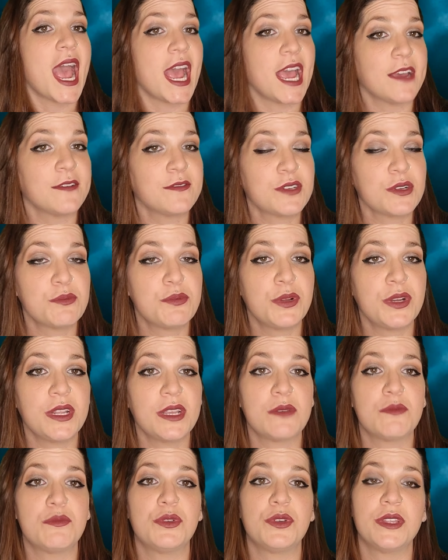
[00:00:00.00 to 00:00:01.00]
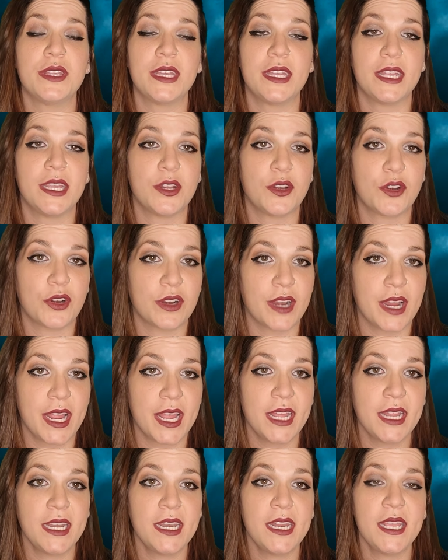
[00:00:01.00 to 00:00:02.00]
After putting a bullet in her
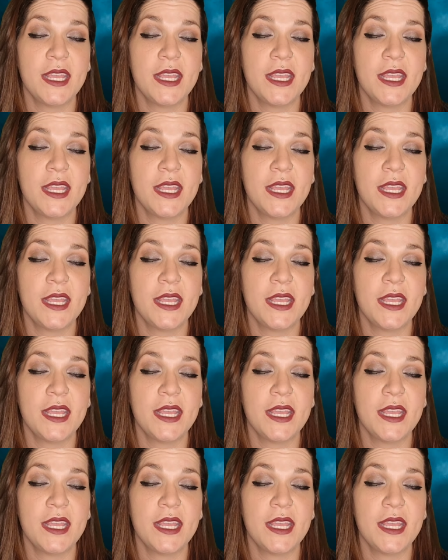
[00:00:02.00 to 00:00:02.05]
head,